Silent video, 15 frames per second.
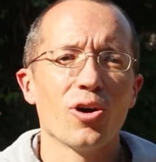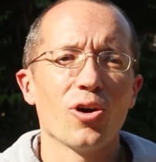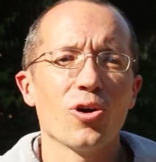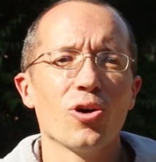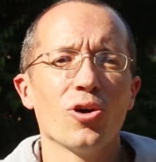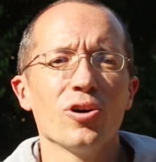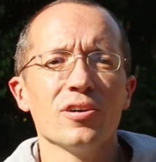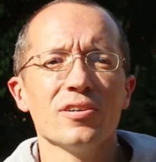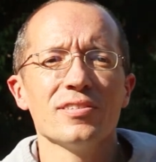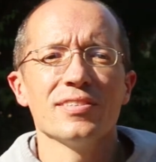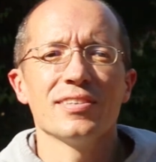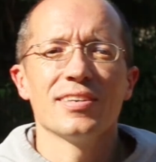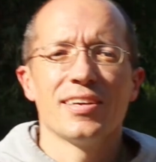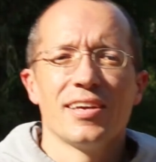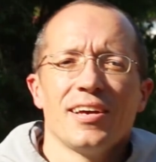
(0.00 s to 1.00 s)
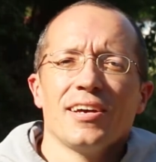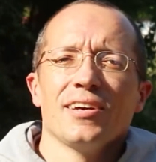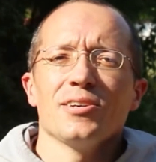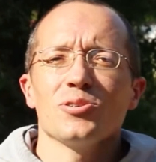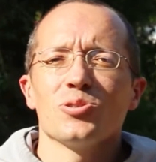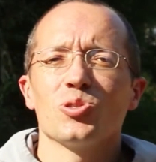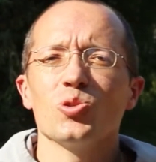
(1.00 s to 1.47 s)
Or
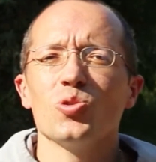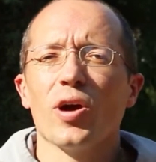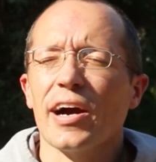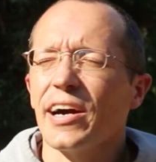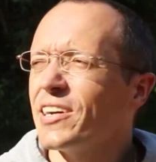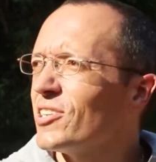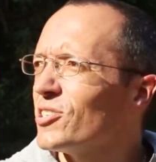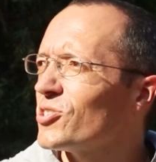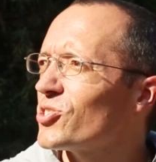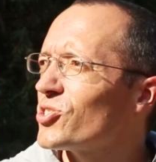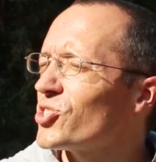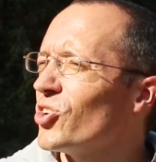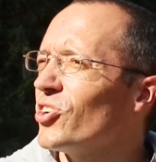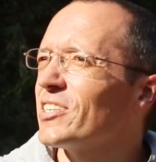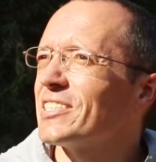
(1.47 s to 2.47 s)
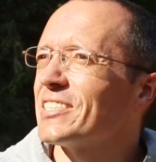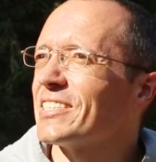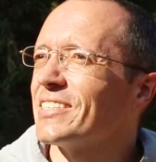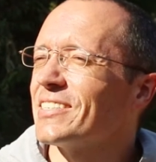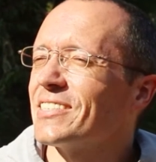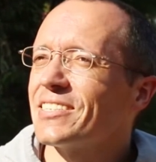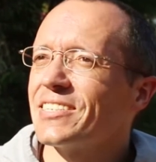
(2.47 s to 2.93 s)
do I search
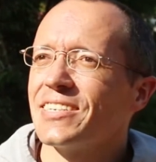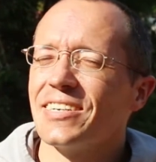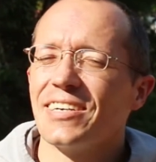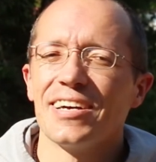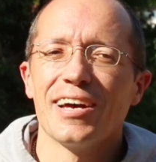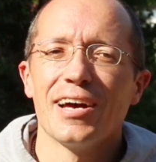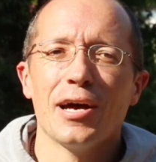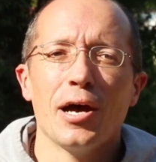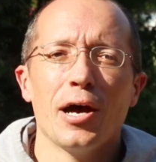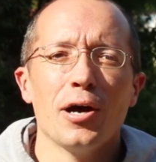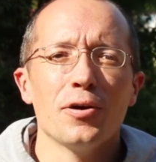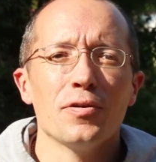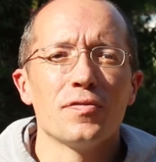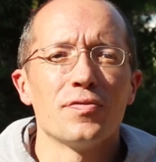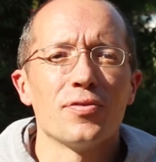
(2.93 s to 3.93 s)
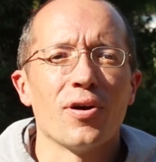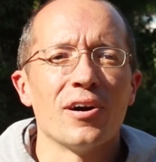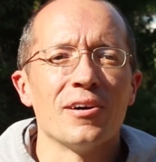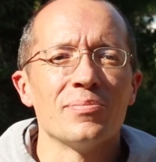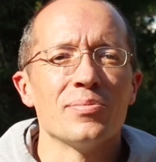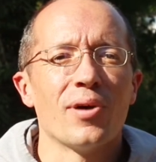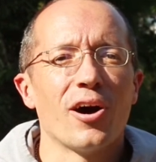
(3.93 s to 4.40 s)
it
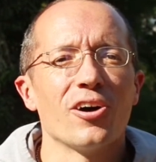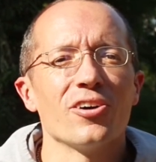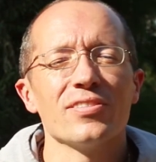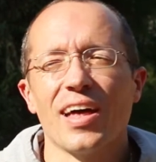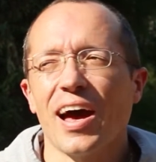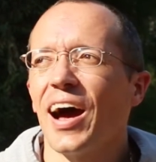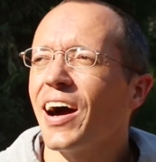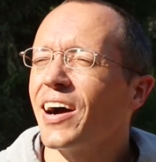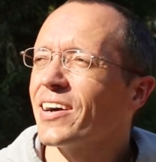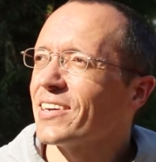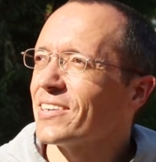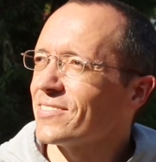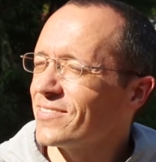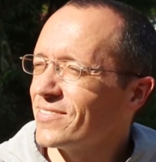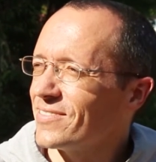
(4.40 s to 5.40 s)
from on high?